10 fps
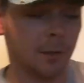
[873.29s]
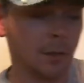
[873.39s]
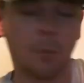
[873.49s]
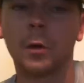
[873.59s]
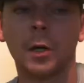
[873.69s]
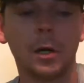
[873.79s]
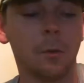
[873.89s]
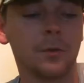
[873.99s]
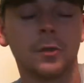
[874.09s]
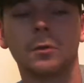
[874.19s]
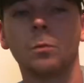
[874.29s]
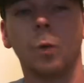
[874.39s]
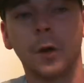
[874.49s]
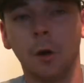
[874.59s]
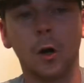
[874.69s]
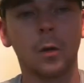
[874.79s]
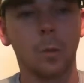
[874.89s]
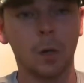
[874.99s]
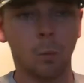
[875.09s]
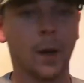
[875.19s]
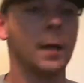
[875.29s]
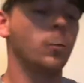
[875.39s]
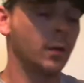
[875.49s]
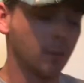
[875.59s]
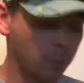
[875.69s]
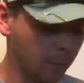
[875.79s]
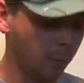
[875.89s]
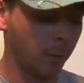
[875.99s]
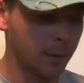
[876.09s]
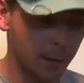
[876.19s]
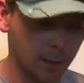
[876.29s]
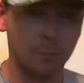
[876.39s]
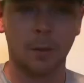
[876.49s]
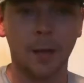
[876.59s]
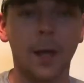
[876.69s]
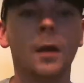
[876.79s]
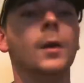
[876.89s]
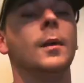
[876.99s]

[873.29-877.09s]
You don't want to go with just one hook, one weight, one swivel, one this, one that.